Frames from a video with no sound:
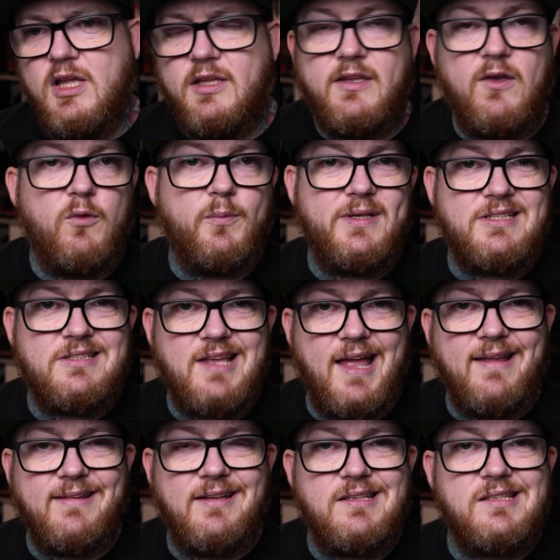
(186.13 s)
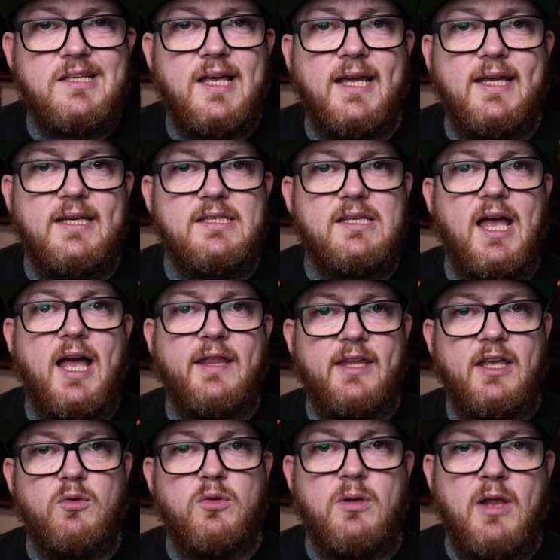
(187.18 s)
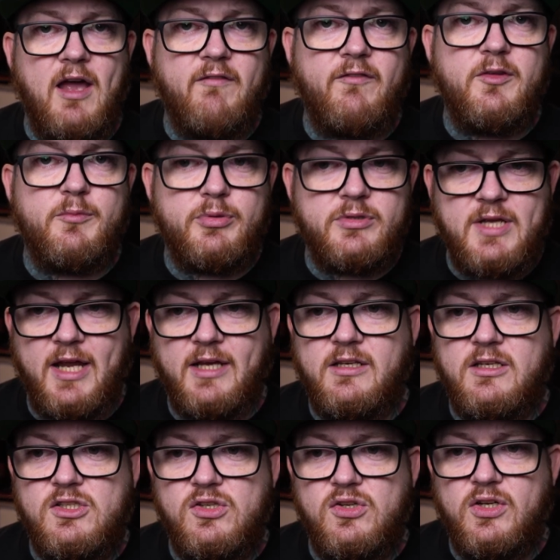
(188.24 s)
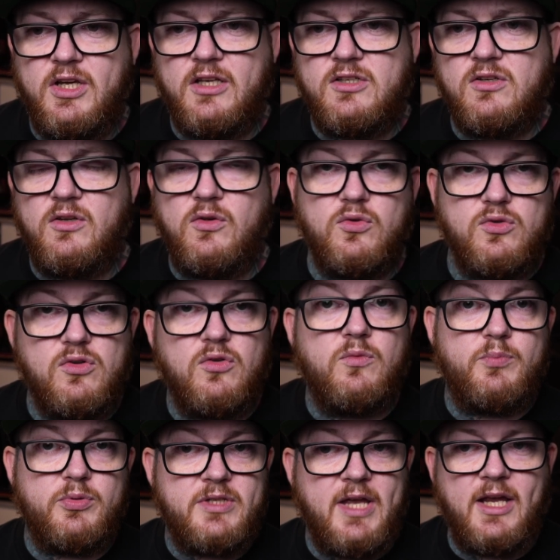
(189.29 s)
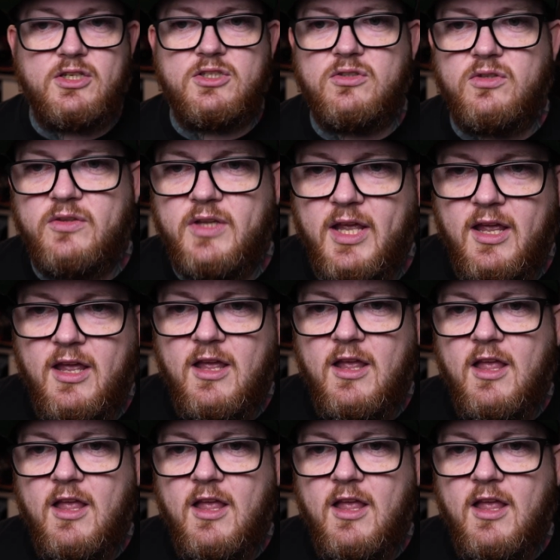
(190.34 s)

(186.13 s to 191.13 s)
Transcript: They will be standard sized and they will have the protected circuits on there, or protection on there.